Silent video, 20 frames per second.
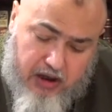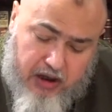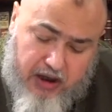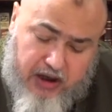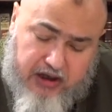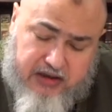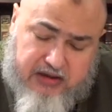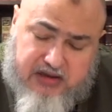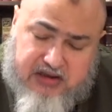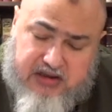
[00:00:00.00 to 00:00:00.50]

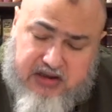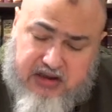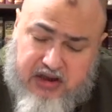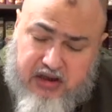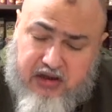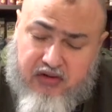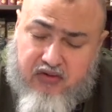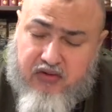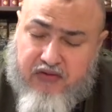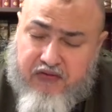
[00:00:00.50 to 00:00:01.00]
And
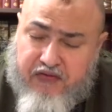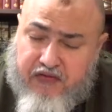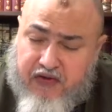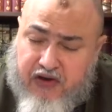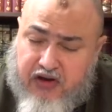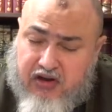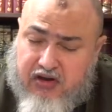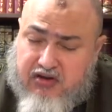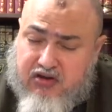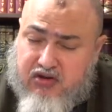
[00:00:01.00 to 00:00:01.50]
Sin
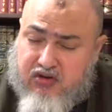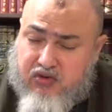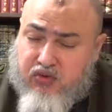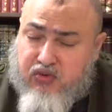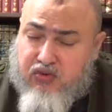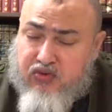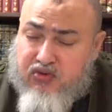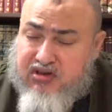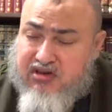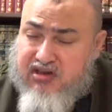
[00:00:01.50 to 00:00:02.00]
refers
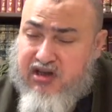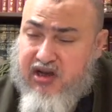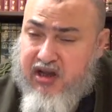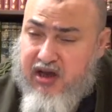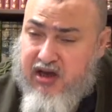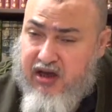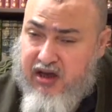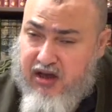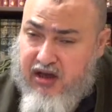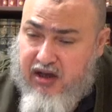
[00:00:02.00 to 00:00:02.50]
to
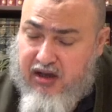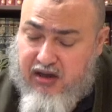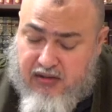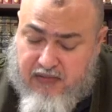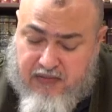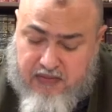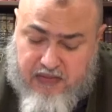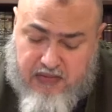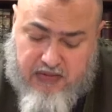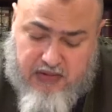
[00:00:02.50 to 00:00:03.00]

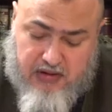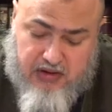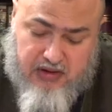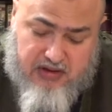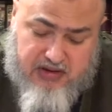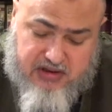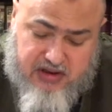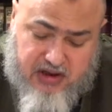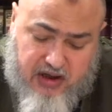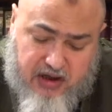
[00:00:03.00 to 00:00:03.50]

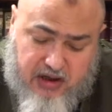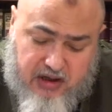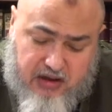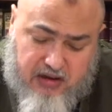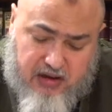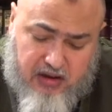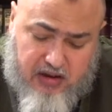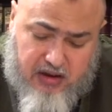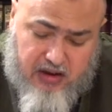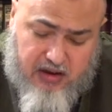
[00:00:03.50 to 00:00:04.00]

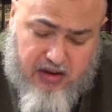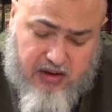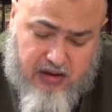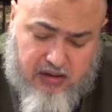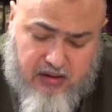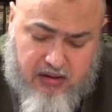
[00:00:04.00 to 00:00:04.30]
Sana'illah,